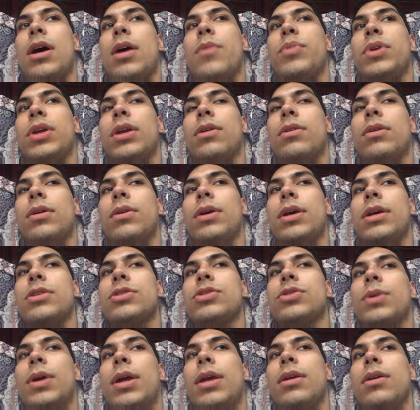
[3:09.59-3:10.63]
arrowhead
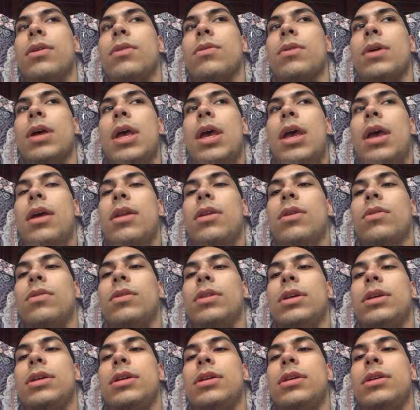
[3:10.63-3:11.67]
triangle, and
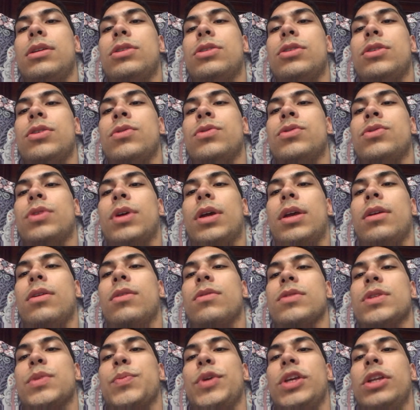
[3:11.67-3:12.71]
only two
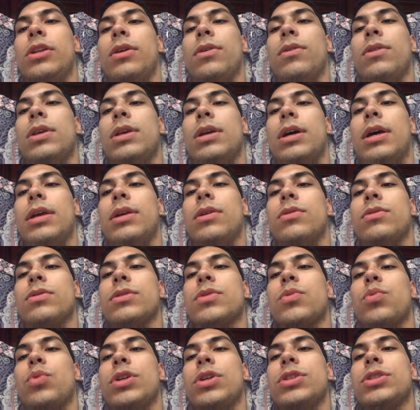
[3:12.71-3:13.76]
triangles below the eye
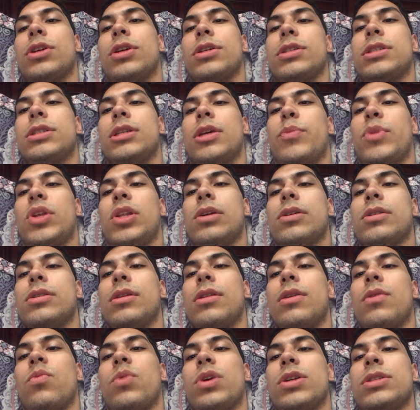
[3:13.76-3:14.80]
holes, which are similar to
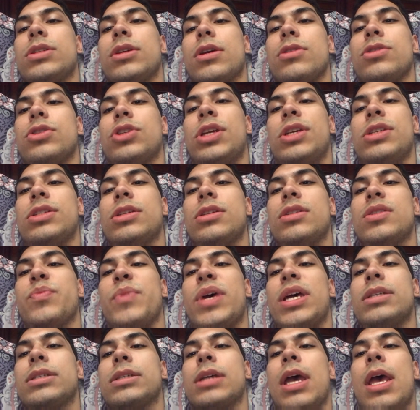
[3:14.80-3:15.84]
the ones on Jason's
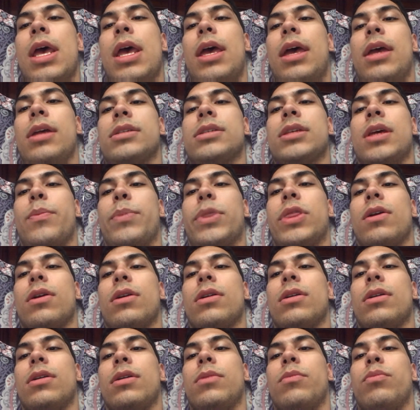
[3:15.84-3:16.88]
mask, except
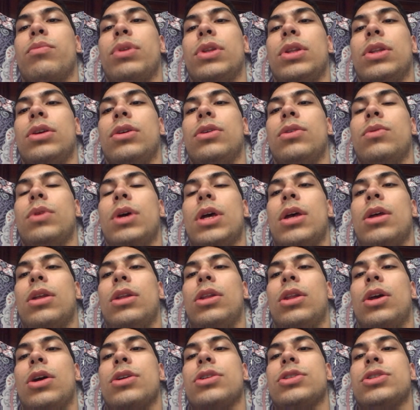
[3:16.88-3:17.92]
they're blue,
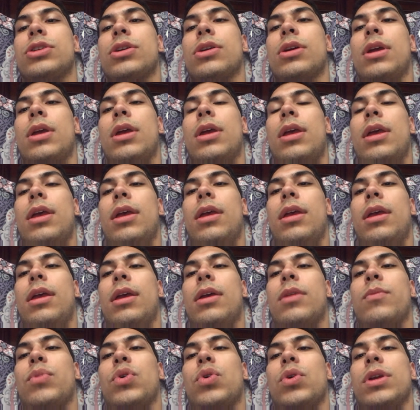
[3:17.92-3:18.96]
larger,
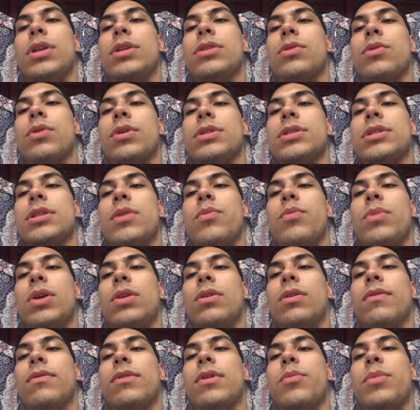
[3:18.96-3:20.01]
and point towards the
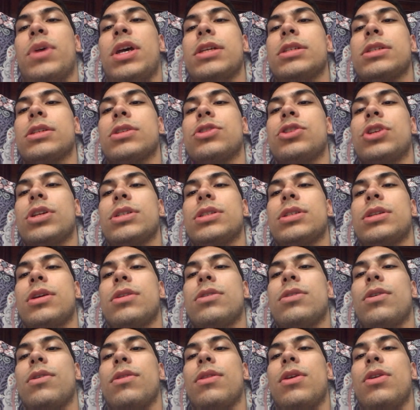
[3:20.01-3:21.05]
middle of the mask, just
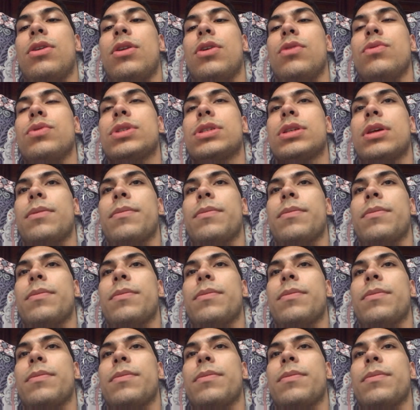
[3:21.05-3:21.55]
under the nose.